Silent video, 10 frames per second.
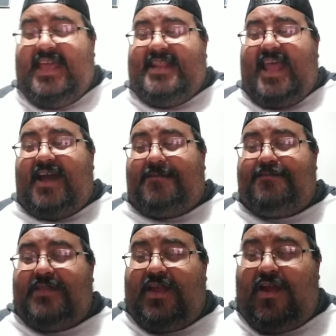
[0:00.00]
Now,
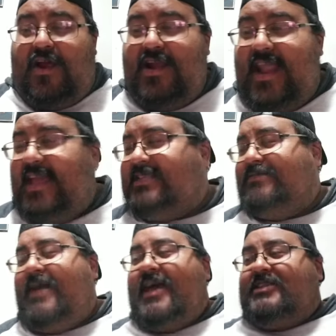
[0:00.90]
our
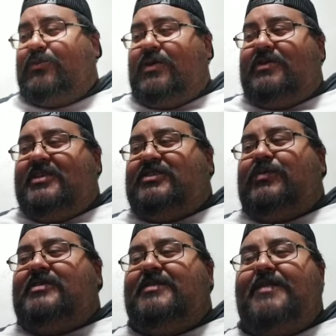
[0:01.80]
next match, well, this
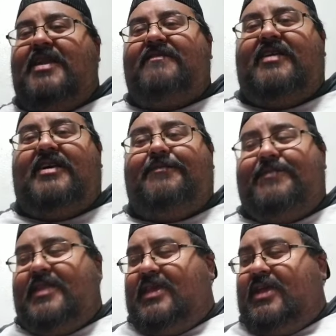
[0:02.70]
one's a bit of a
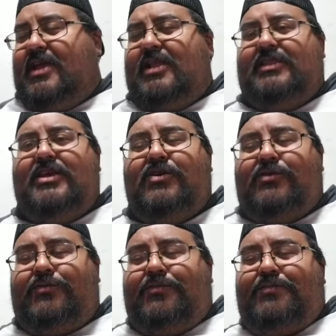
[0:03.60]

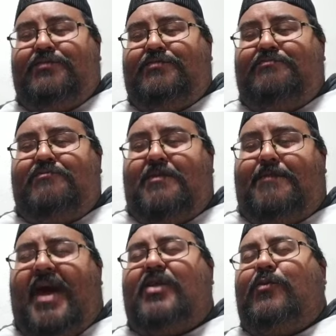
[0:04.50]
little
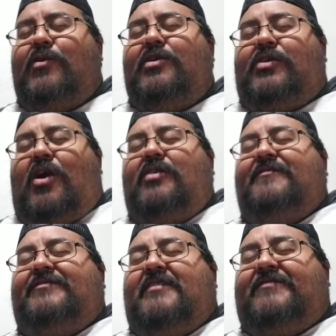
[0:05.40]
battle royal called
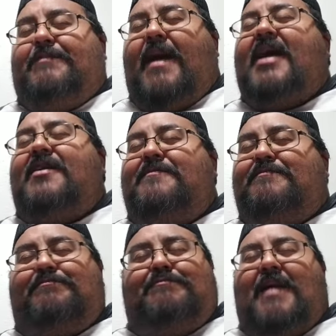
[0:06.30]
the Fluffy Bat
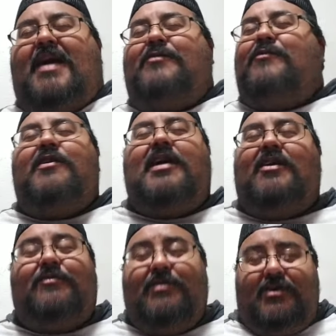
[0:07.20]
battle
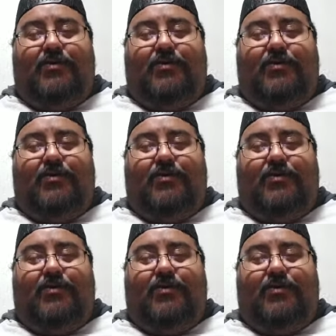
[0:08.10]
royale.